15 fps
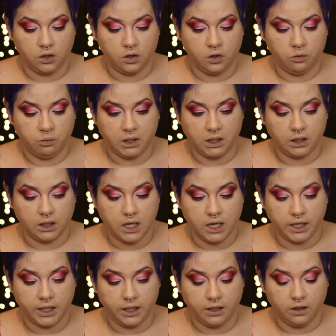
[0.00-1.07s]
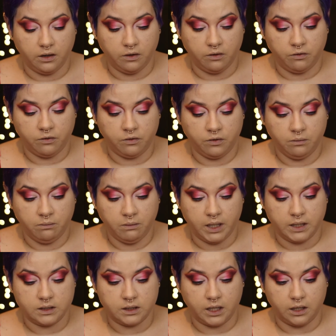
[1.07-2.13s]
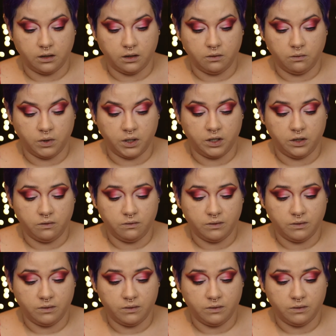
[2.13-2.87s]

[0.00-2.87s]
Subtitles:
a goopy line of mascara.